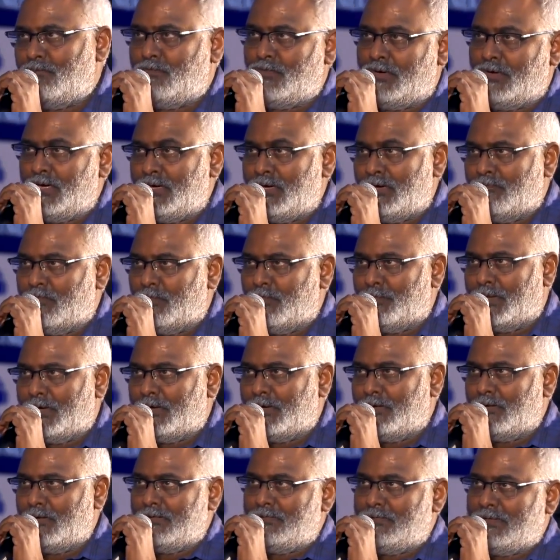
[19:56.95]
world
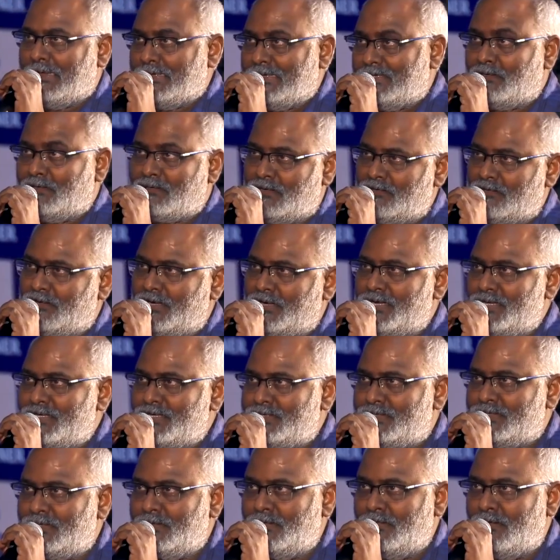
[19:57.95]
woman, other
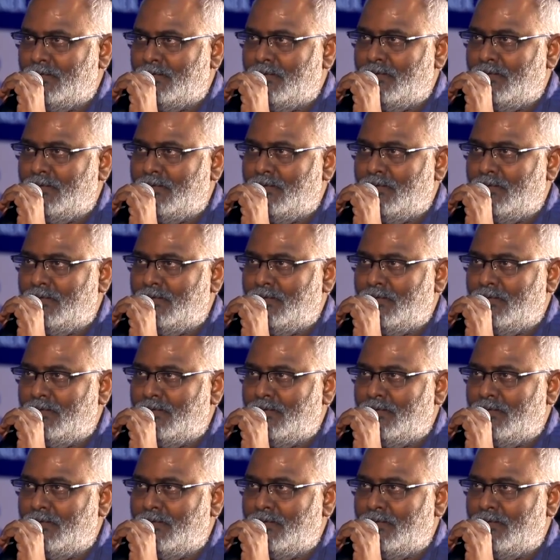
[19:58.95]
countries?